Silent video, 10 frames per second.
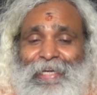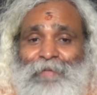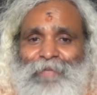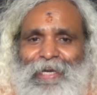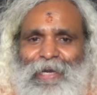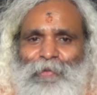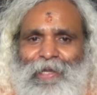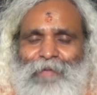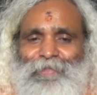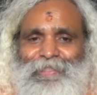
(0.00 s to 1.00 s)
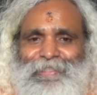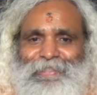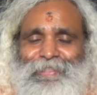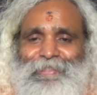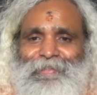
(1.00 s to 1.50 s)
I am aware of the
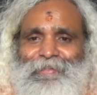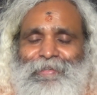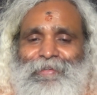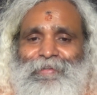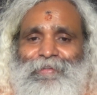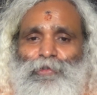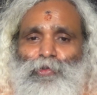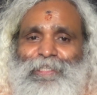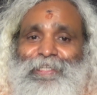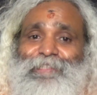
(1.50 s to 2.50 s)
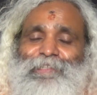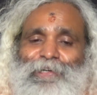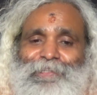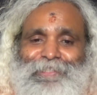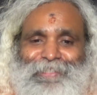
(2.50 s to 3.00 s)
teaching to teach
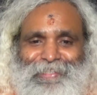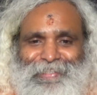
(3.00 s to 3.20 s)
others,